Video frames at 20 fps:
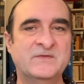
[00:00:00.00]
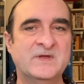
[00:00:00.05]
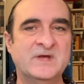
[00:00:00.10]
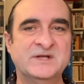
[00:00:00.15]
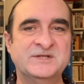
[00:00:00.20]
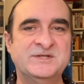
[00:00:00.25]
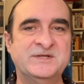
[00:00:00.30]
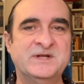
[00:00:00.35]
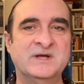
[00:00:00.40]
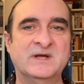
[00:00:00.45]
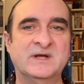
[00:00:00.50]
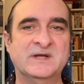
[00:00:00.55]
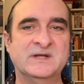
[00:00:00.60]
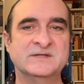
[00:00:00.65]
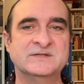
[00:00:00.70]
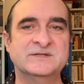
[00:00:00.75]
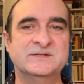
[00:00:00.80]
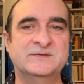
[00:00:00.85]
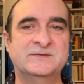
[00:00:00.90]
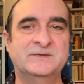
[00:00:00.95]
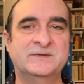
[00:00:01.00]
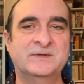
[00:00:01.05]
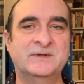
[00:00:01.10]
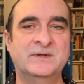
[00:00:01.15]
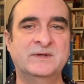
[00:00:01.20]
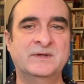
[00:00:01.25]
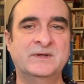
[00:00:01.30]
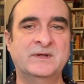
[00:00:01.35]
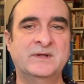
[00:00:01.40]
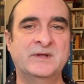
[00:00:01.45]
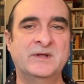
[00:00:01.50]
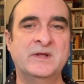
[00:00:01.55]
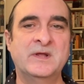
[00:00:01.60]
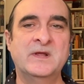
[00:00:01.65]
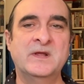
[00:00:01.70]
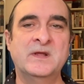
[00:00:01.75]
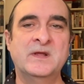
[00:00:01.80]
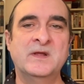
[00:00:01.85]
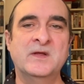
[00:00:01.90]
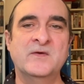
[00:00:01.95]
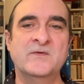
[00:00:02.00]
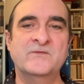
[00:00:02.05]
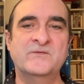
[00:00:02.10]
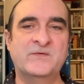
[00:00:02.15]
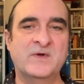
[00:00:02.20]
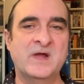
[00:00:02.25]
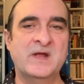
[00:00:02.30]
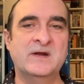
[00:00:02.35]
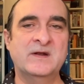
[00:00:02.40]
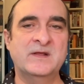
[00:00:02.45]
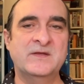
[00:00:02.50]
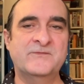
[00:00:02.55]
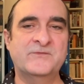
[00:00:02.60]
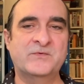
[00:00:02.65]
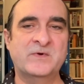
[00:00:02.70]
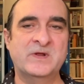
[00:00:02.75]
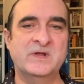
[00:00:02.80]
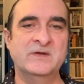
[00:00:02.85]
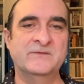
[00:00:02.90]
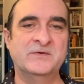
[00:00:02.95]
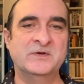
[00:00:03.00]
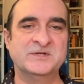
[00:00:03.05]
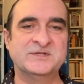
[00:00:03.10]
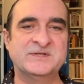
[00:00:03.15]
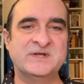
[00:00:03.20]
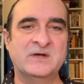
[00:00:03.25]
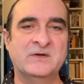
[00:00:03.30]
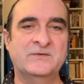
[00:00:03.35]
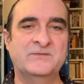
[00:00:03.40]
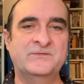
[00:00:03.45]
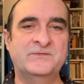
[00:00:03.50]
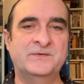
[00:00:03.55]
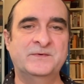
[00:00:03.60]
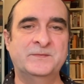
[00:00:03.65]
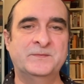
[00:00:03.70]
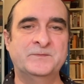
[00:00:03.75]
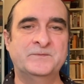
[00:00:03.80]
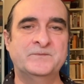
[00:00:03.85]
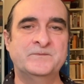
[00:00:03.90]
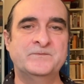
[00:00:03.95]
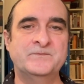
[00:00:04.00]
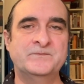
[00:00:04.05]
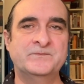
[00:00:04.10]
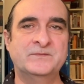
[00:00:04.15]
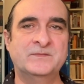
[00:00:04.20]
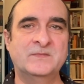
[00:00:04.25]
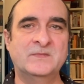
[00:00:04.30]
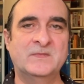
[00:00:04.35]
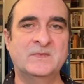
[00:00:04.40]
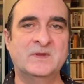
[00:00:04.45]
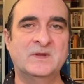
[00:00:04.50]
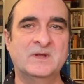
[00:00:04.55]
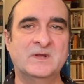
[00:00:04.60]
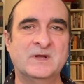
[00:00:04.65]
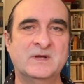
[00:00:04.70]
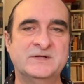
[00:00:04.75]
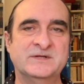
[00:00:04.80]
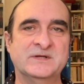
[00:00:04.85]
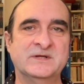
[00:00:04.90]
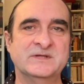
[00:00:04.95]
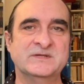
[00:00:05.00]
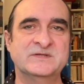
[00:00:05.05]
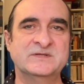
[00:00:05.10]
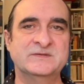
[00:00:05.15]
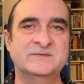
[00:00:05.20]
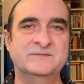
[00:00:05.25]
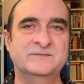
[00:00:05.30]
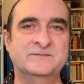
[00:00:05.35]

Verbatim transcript: there she dies, finally free of herself and us.